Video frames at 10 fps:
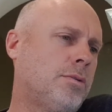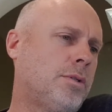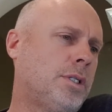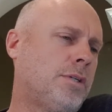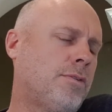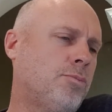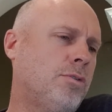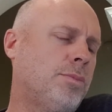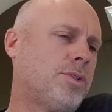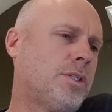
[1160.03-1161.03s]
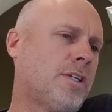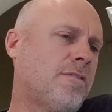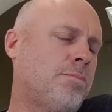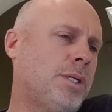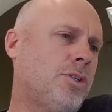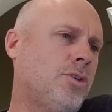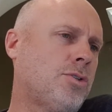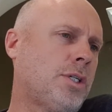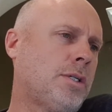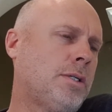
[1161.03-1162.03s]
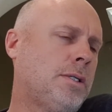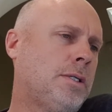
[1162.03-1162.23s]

the different movements that they've been using,